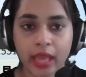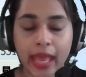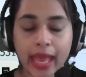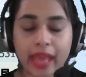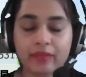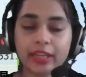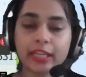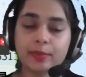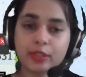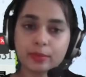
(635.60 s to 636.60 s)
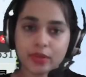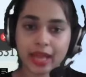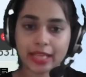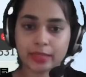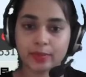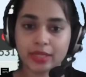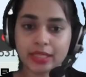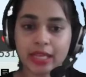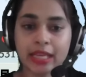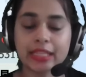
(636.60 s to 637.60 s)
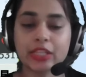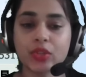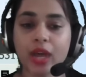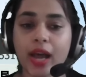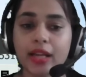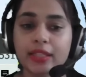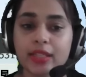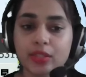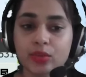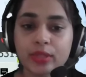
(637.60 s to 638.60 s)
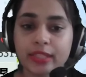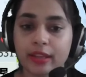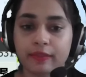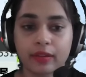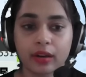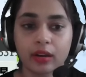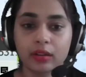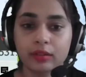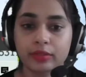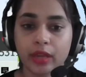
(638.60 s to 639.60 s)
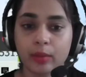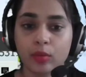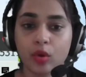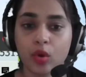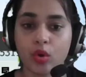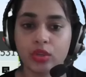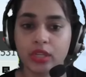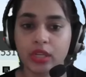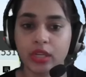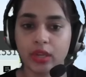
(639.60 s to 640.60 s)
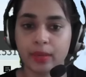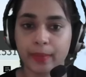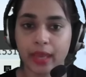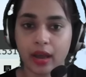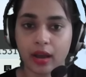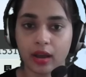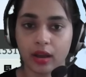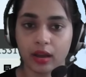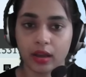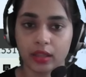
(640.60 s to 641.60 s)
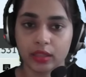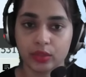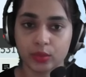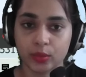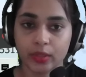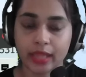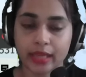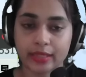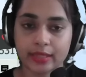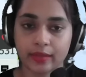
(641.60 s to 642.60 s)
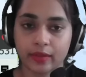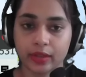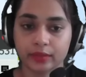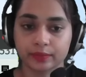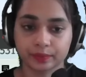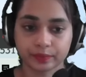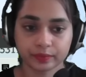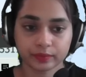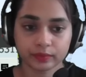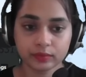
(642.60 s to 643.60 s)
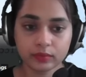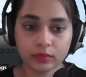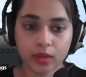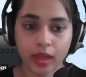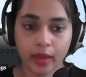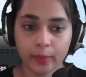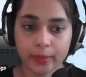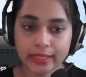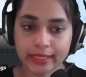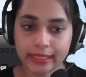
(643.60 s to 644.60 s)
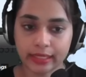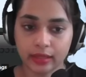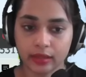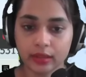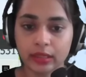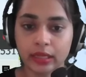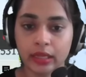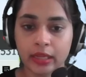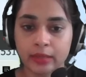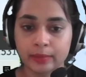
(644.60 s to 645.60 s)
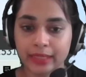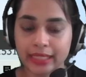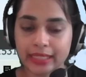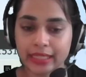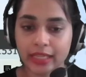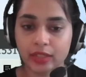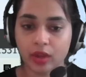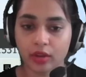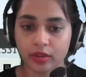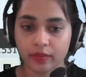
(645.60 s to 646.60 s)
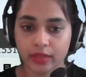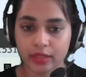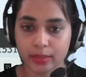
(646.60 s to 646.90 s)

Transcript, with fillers: And when it comes to marasmus, the child does not suffer from oedemia. So that is the one. I hope it's clear. Please take note of this